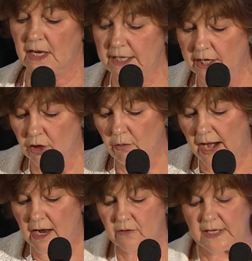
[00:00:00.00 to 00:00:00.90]

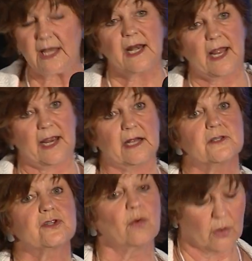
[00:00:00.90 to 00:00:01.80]
year-round
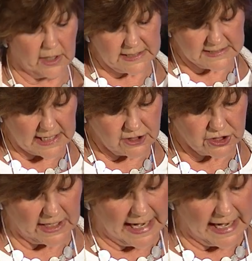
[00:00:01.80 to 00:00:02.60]
enhanced organization,